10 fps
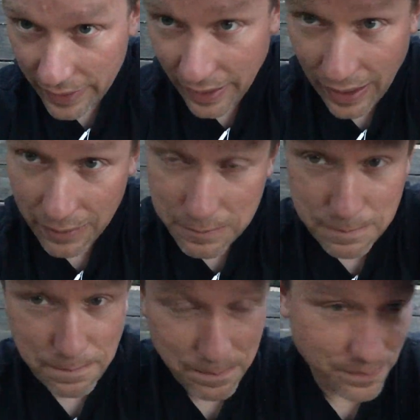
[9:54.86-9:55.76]

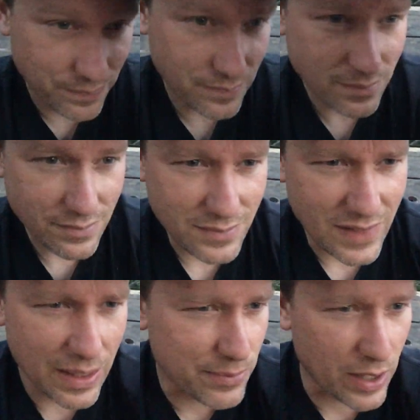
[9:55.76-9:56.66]

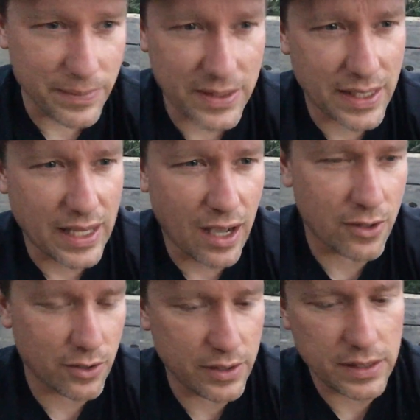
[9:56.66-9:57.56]
I'm probably like
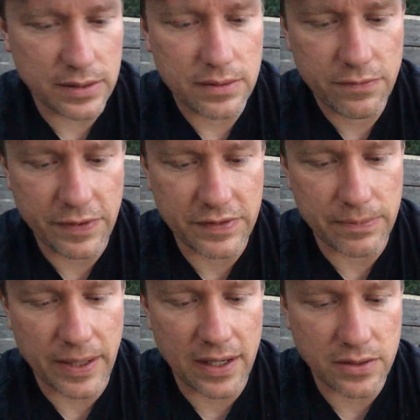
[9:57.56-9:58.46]
150
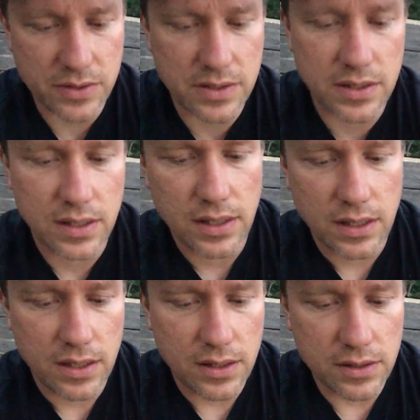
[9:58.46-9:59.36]
pounds
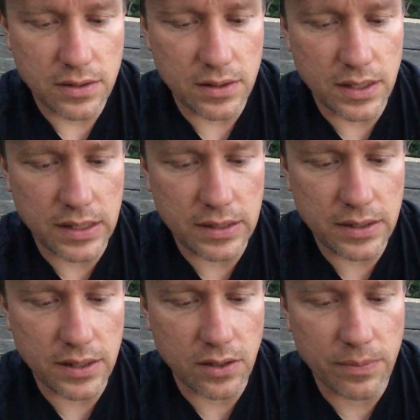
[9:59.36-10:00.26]
in
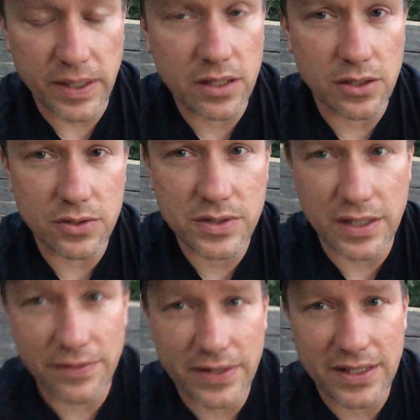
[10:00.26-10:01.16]
all my clothes and
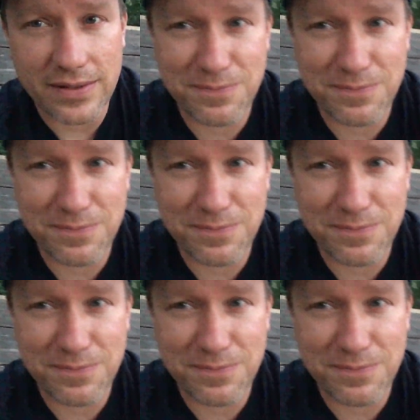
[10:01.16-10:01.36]
everything.